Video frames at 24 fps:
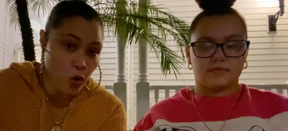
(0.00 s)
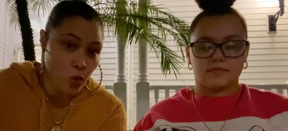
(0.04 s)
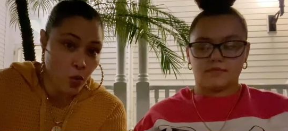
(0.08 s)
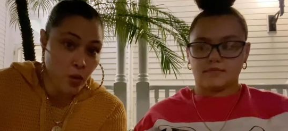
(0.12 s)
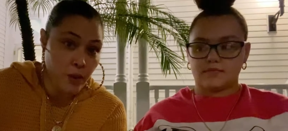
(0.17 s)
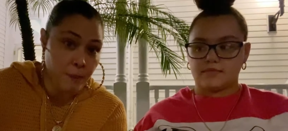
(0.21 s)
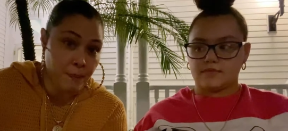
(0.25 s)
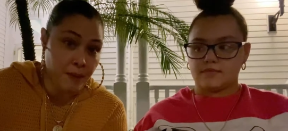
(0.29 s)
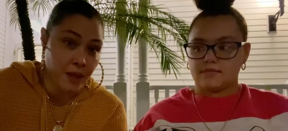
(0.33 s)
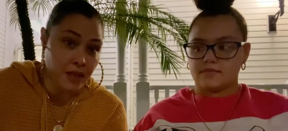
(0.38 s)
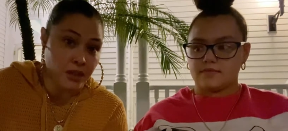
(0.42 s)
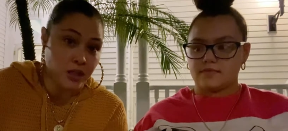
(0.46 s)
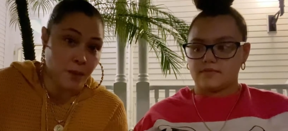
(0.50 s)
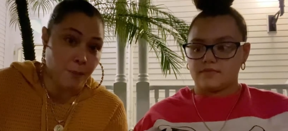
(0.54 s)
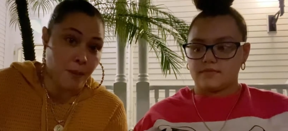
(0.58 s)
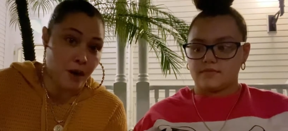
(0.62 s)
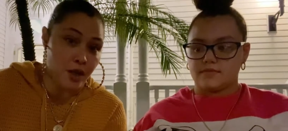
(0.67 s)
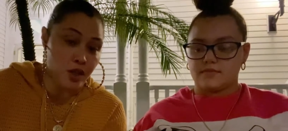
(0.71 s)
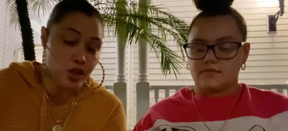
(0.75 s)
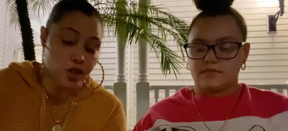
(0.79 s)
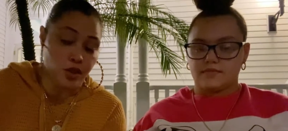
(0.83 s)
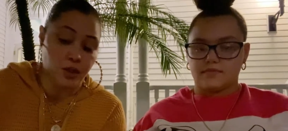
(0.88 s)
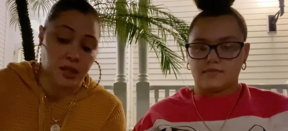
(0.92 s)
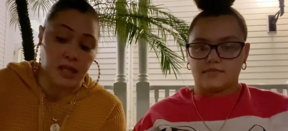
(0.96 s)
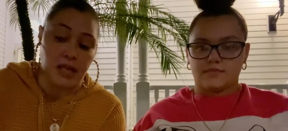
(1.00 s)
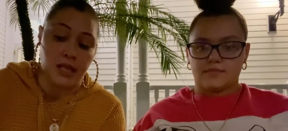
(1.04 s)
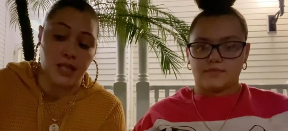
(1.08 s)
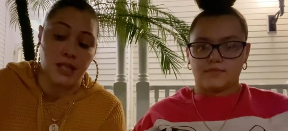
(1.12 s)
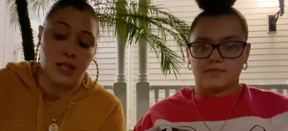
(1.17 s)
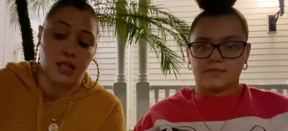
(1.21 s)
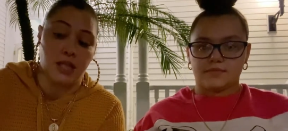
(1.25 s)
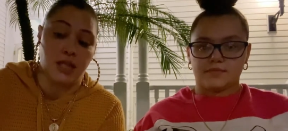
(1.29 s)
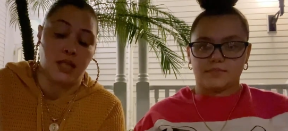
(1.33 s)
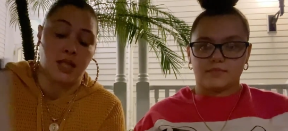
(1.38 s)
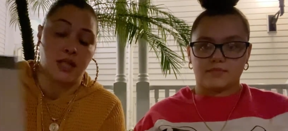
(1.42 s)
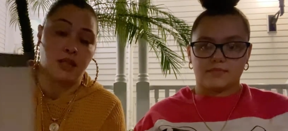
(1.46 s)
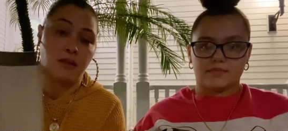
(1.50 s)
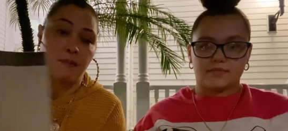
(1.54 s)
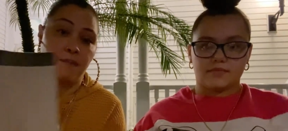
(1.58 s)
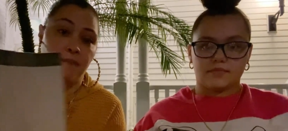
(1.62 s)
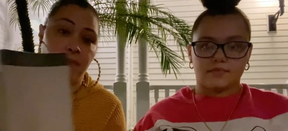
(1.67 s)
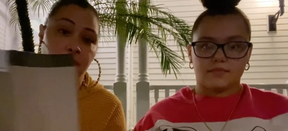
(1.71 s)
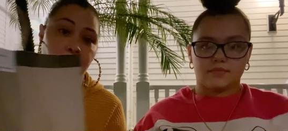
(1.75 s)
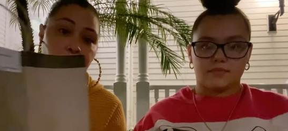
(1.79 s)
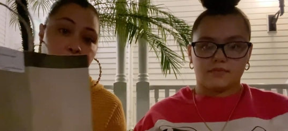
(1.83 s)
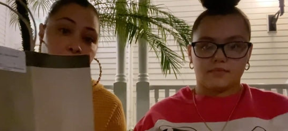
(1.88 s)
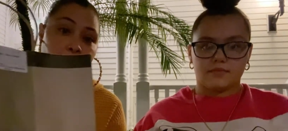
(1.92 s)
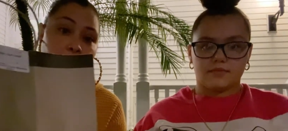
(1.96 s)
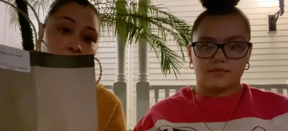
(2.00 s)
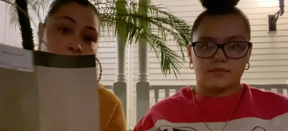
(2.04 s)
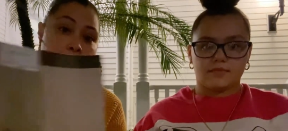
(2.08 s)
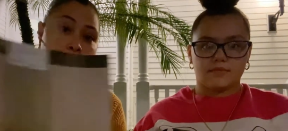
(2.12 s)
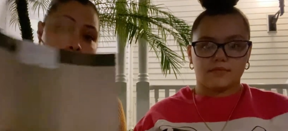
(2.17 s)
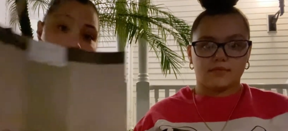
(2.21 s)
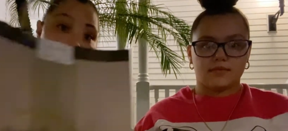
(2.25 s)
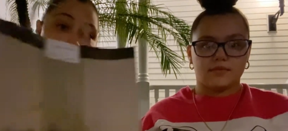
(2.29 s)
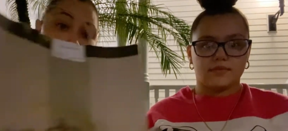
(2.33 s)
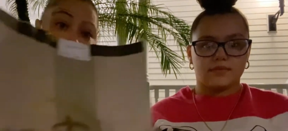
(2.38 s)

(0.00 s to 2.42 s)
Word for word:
Speaker 1: picked up our treats. Here